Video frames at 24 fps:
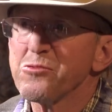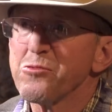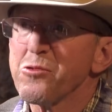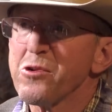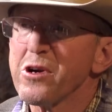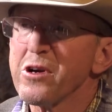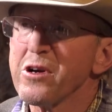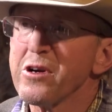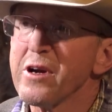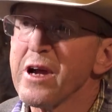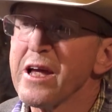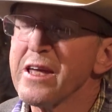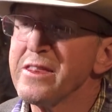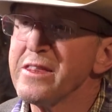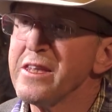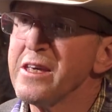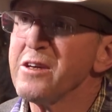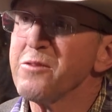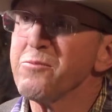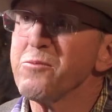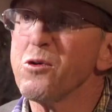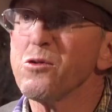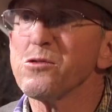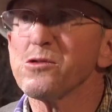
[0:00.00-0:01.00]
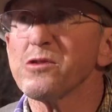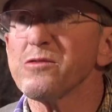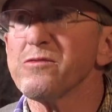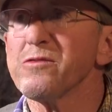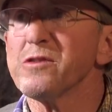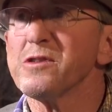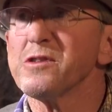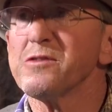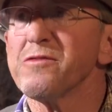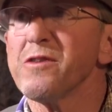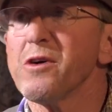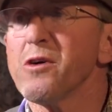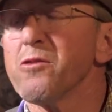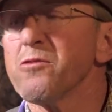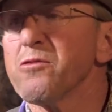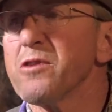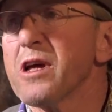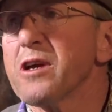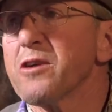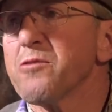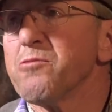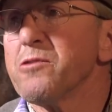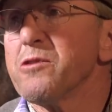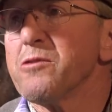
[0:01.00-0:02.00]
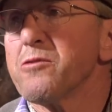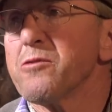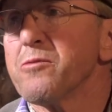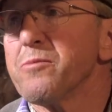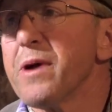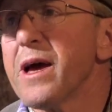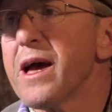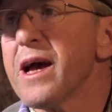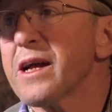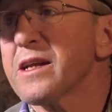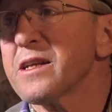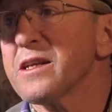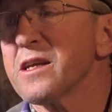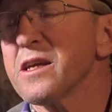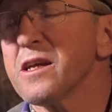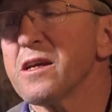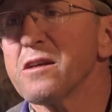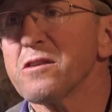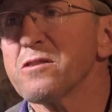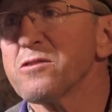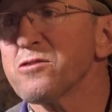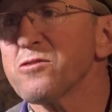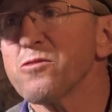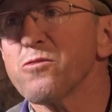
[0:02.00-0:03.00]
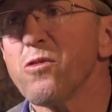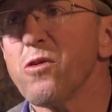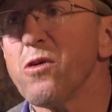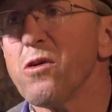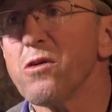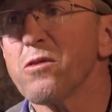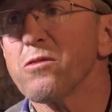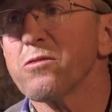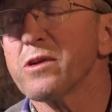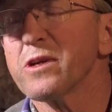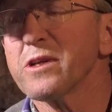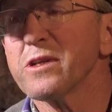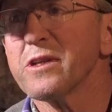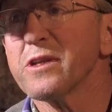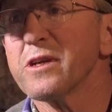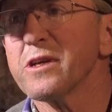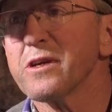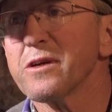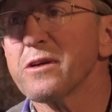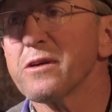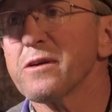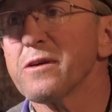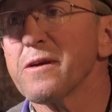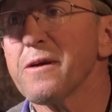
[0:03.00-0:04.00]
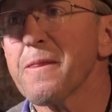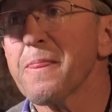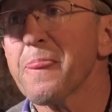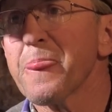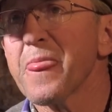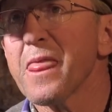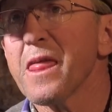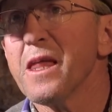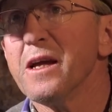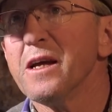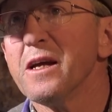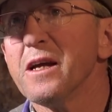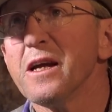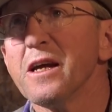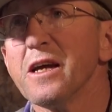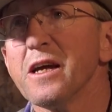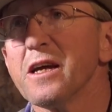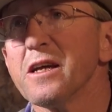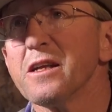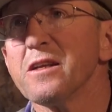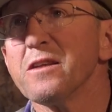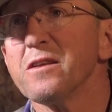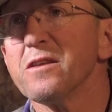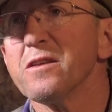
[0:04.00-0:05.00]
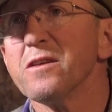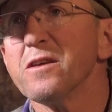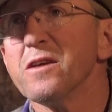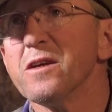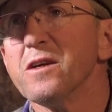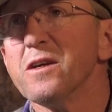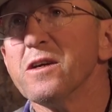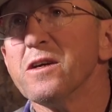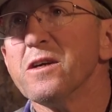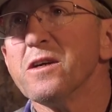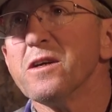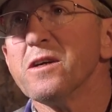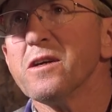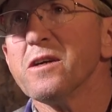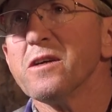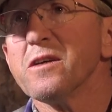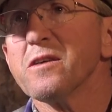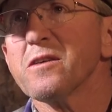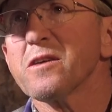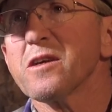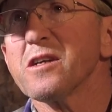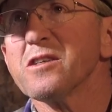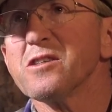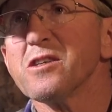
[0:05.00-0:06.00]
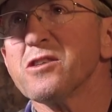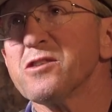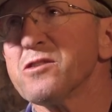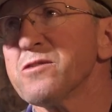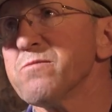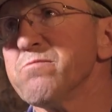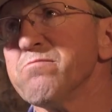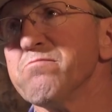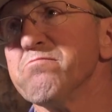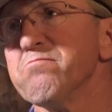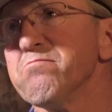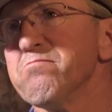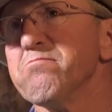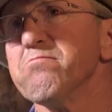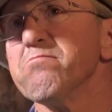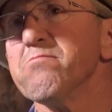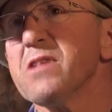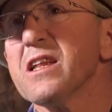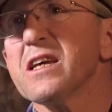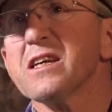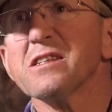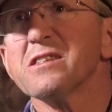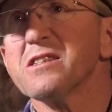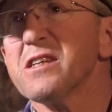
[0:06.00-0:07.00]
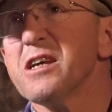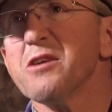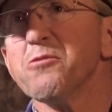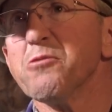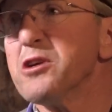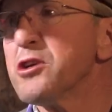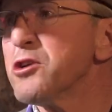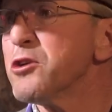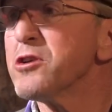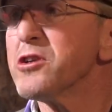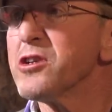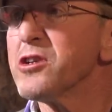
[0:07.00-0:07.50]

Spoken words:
was where I think most of us felt like we were backed against the wall right there, and because it, like say, we